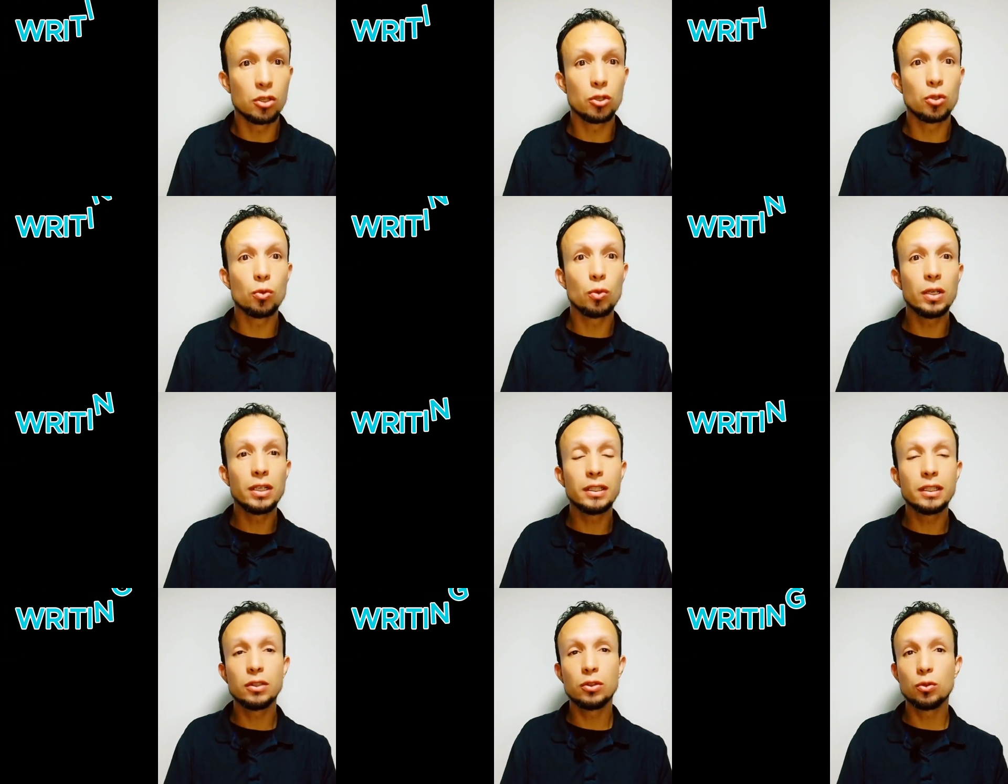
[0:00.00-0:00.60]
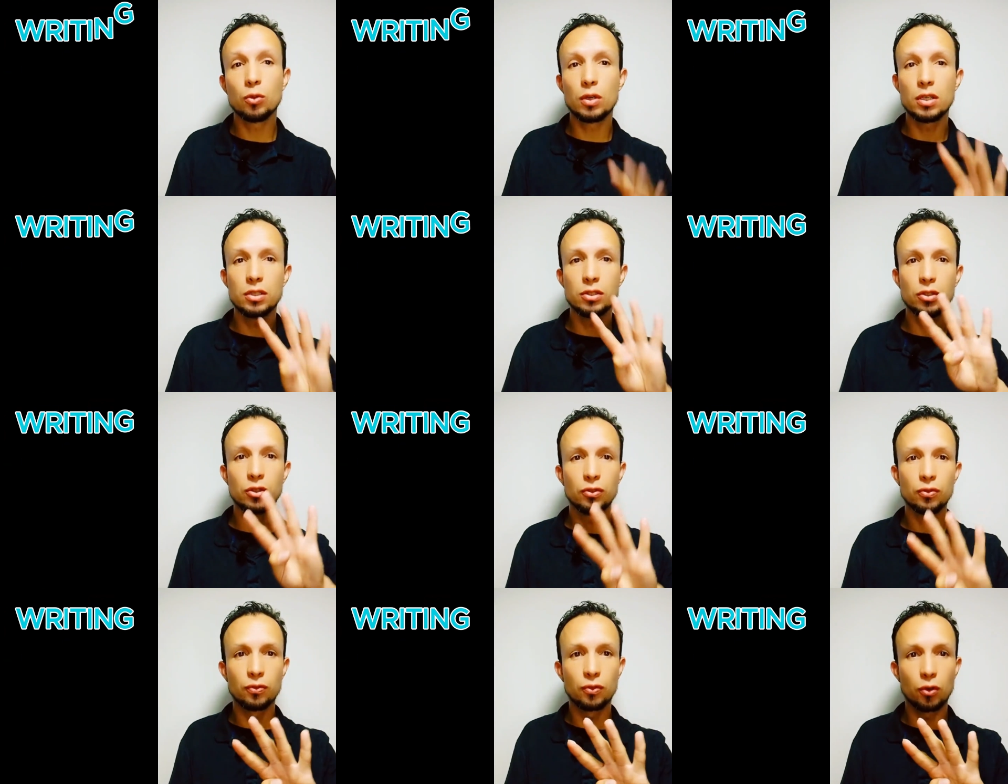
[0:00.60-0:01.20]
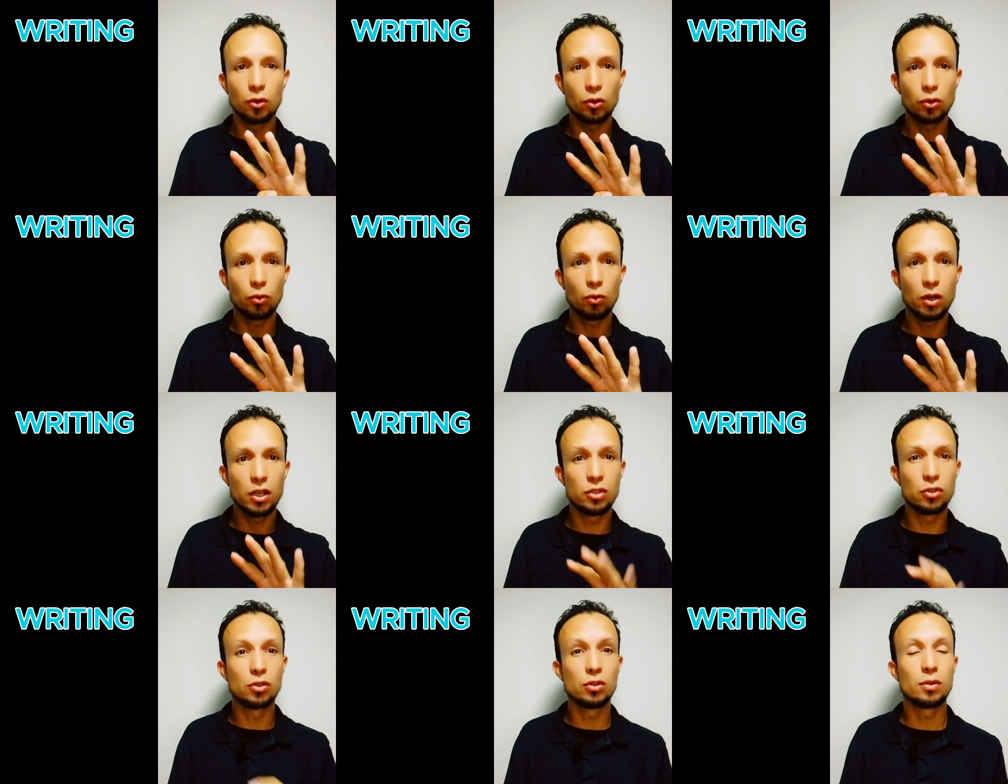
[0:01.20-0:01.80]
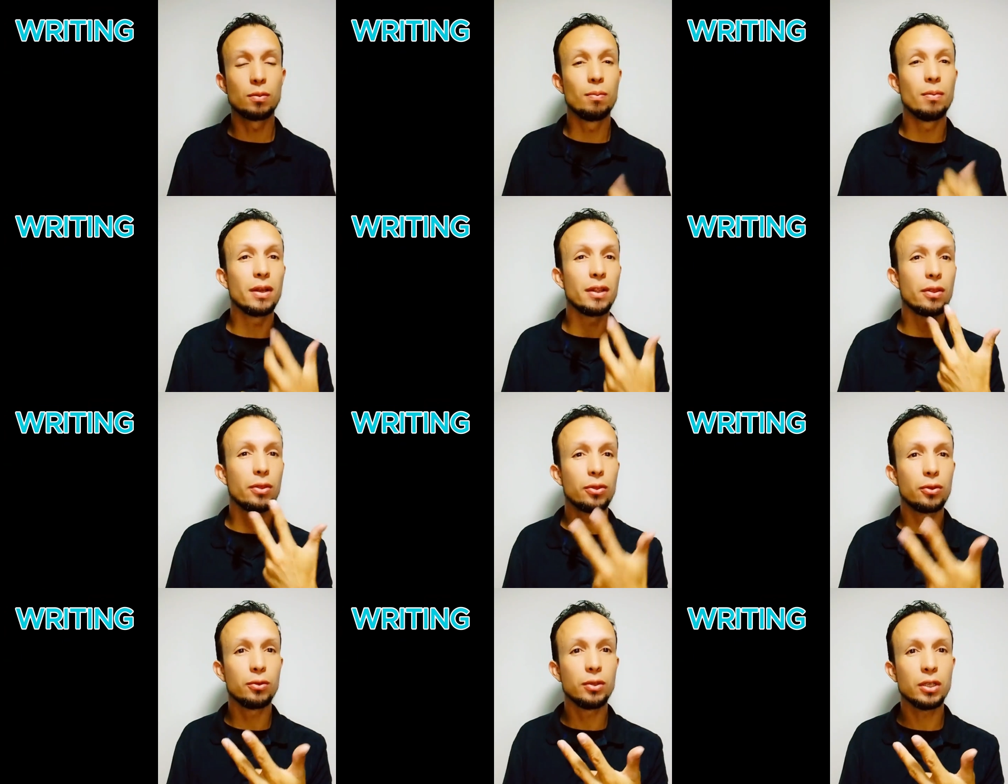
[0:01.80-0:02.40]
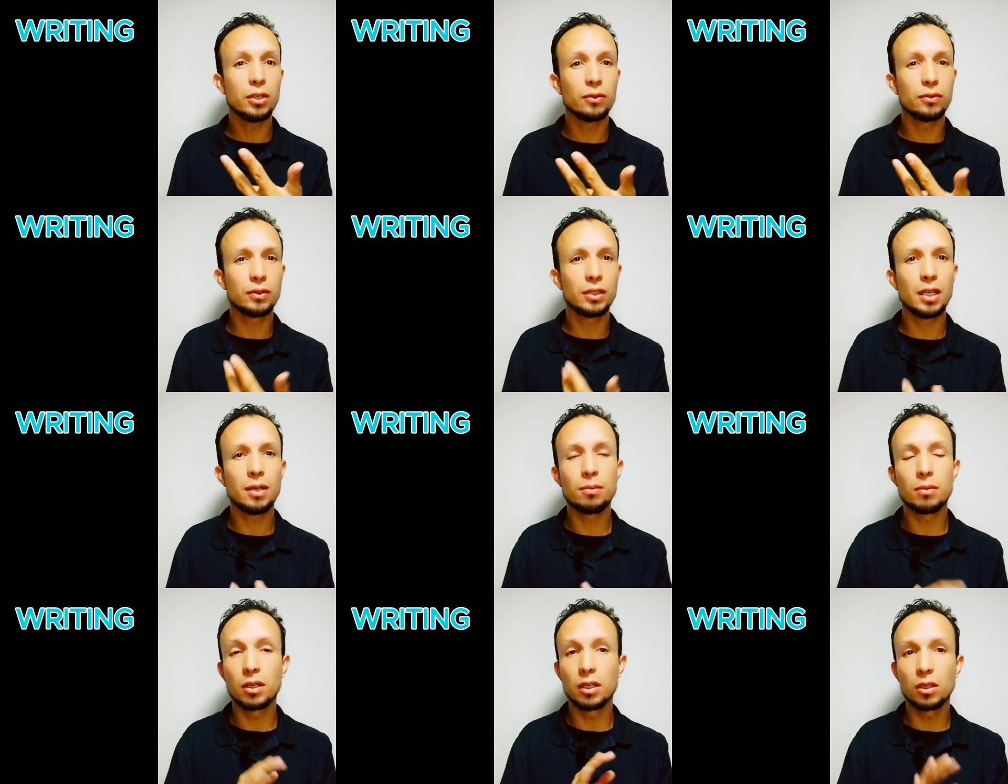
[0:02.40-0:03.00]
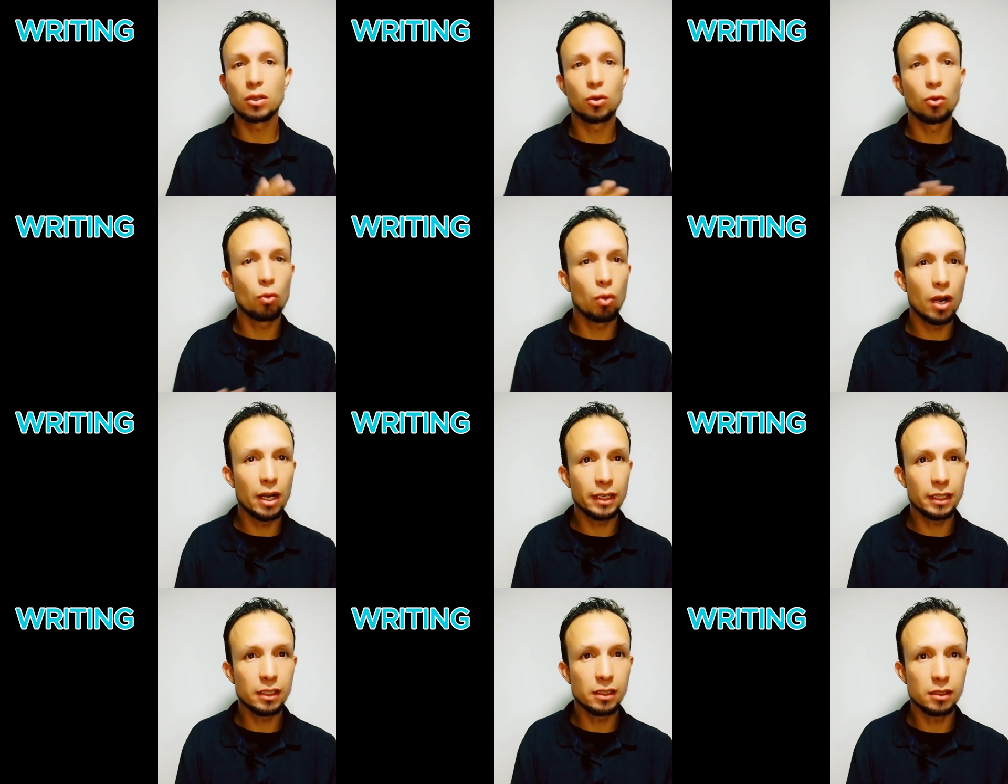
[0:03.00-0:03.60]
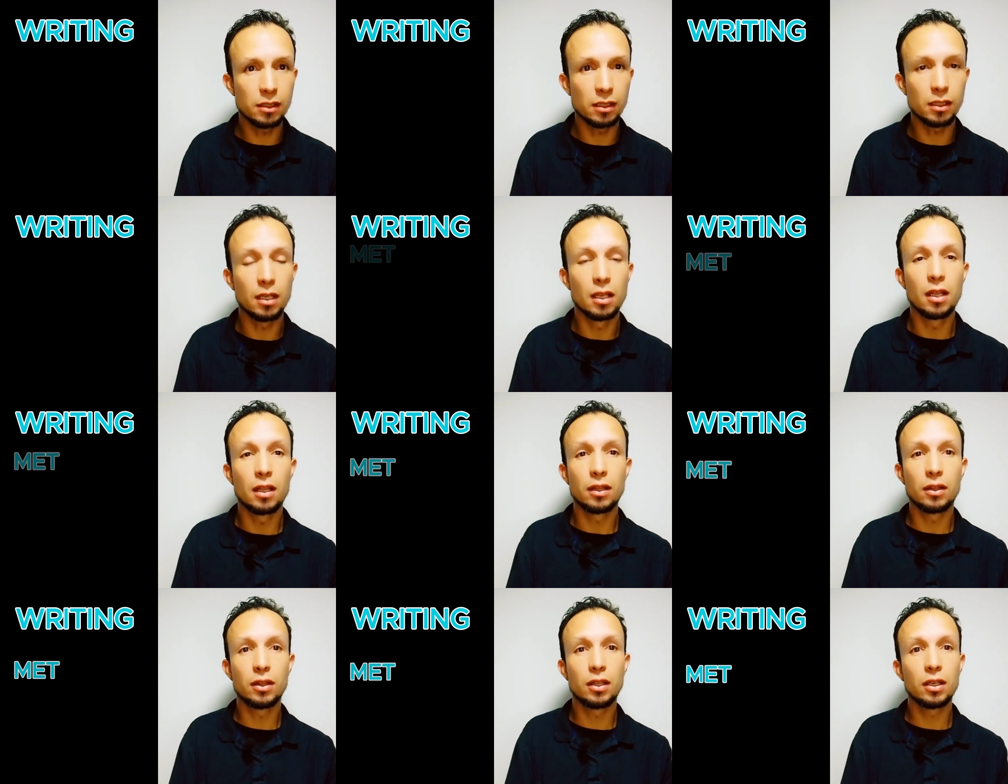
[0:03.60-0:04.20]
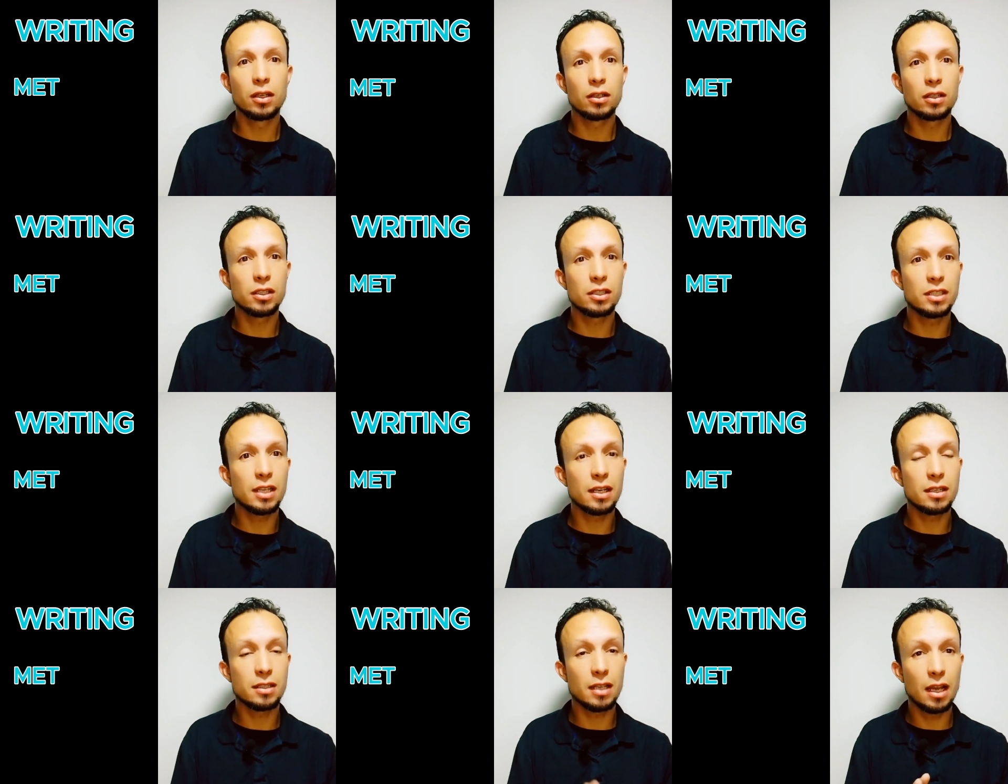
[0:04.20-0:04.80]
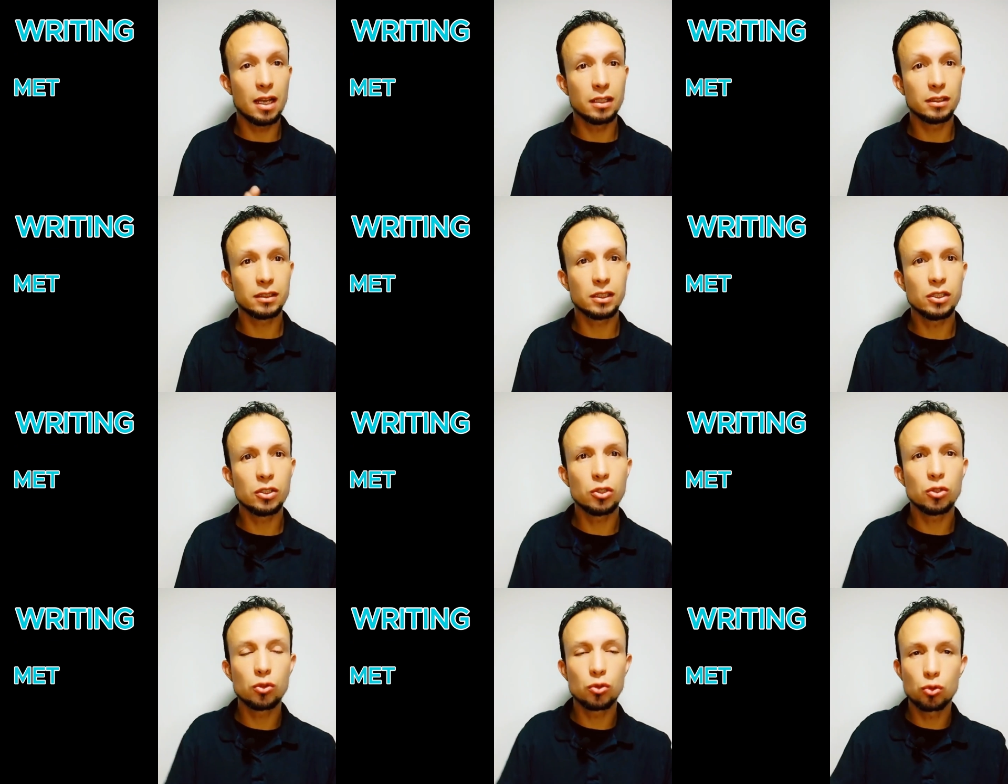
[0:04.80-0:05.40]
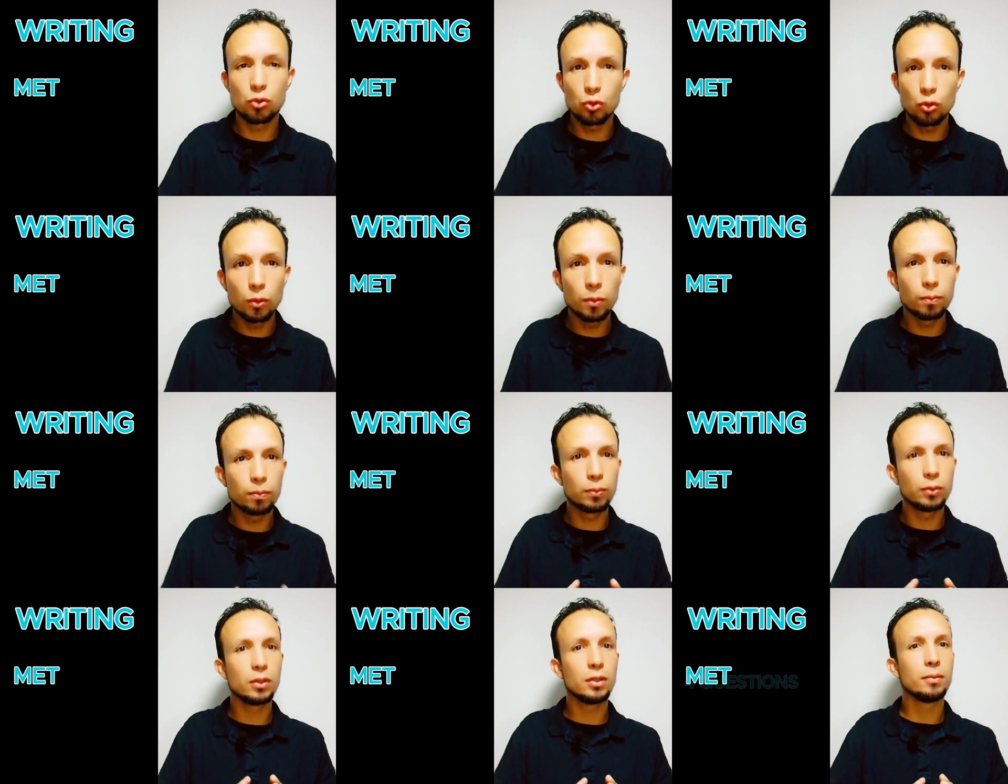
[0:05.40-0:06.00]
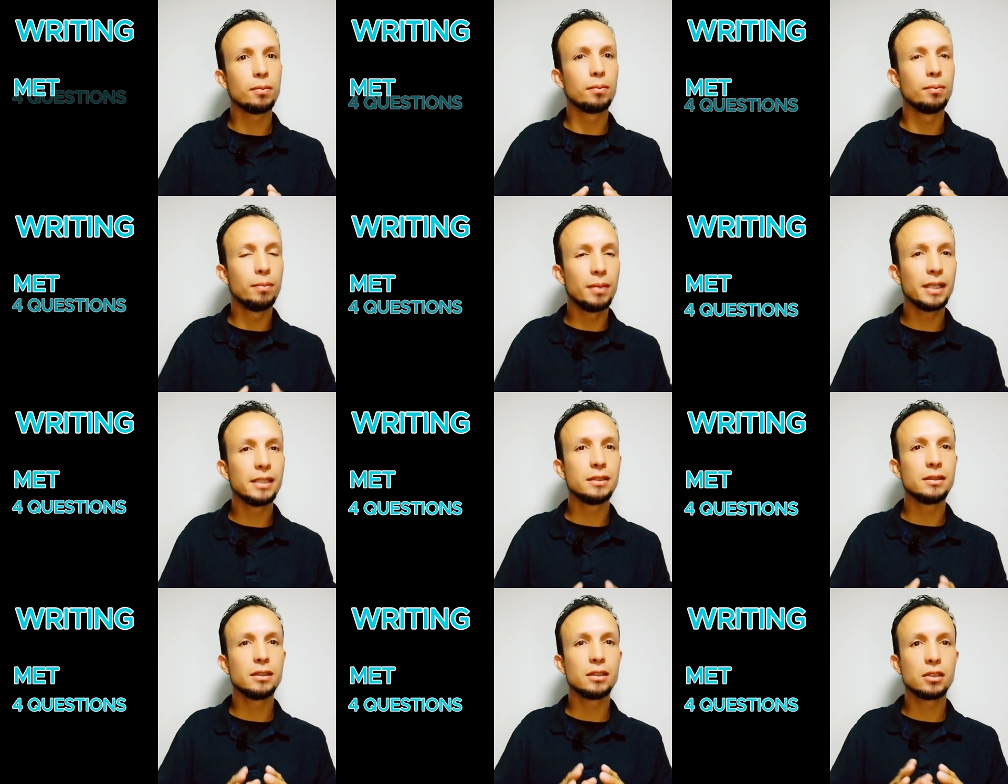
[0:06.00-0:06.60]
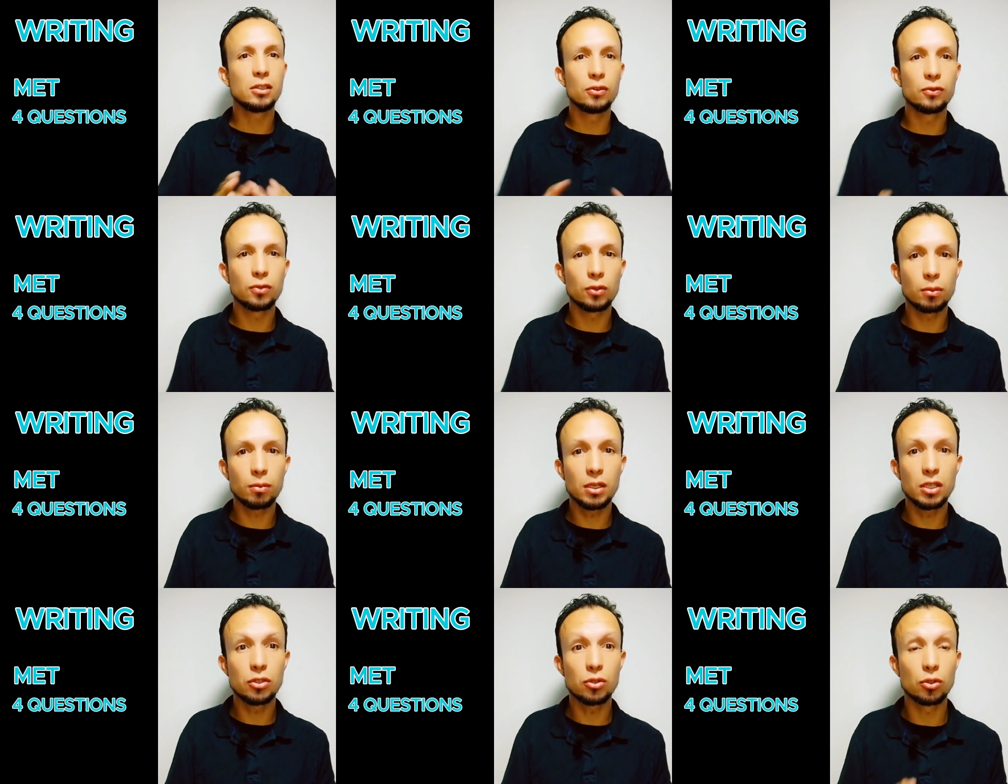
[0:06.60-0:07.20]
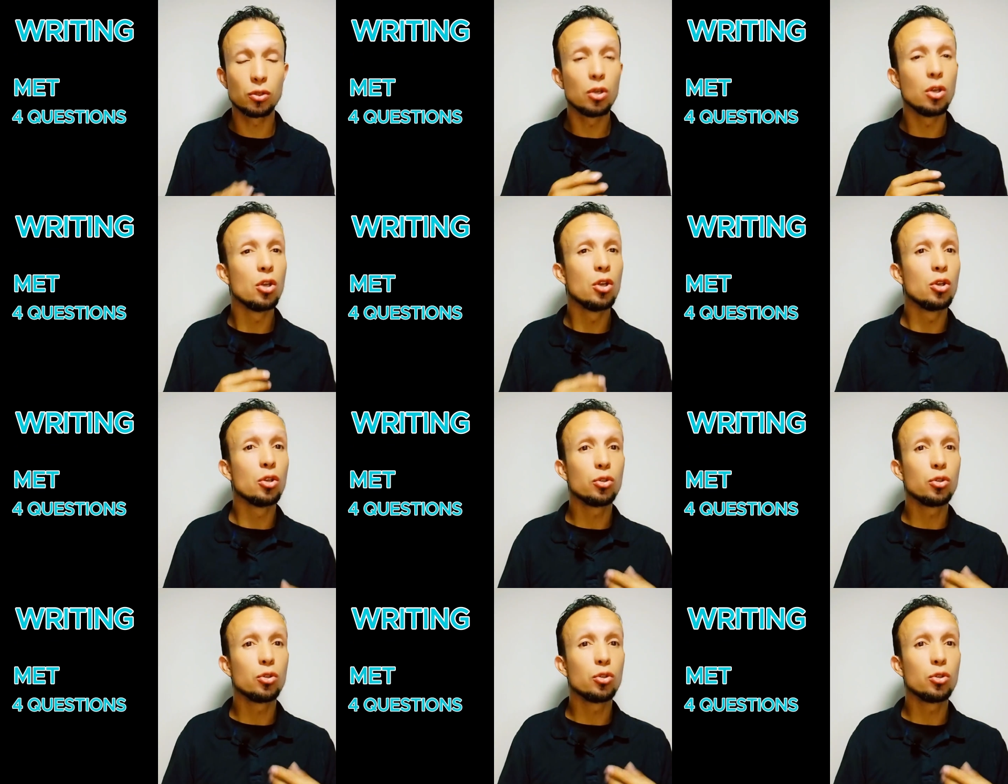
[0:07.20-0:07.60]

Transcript: you will need to answer 4 questions, but 3 of them are quite easy. They are just asking you super basic information.